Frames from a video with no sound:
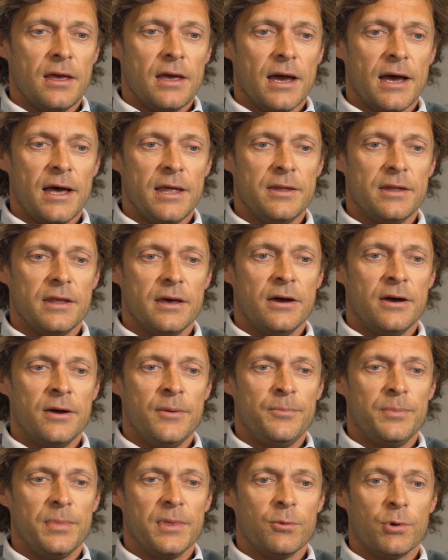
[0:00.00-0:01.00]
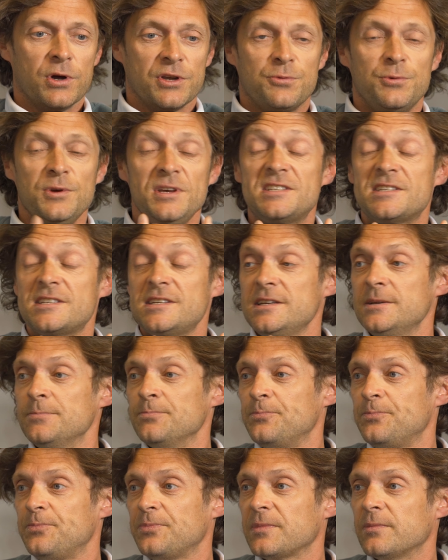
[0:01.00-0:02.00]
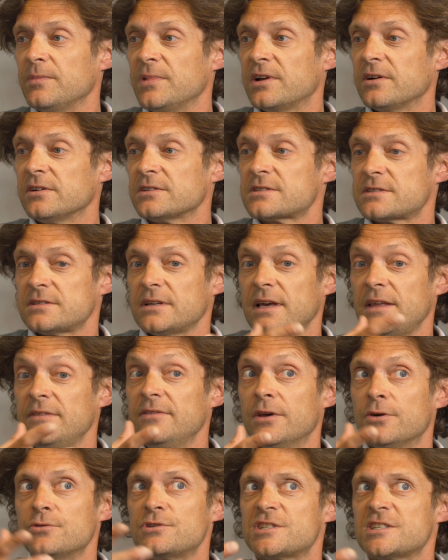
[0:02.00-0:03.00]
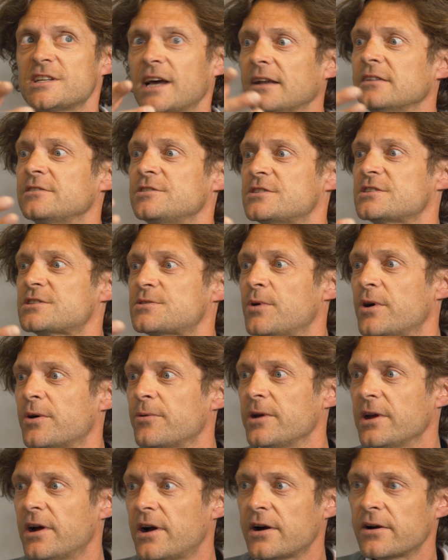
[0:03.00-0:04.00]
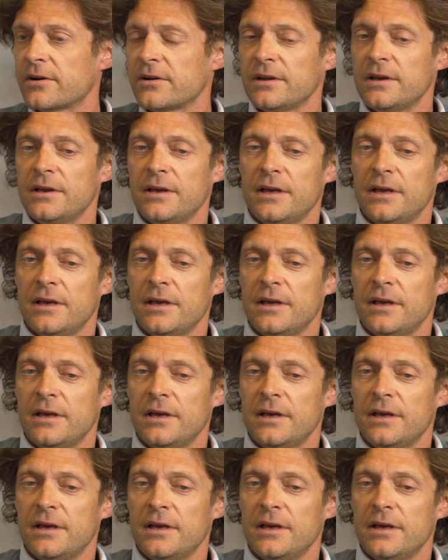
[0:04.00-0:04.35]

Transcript: And what we see, because in those challenges where we are,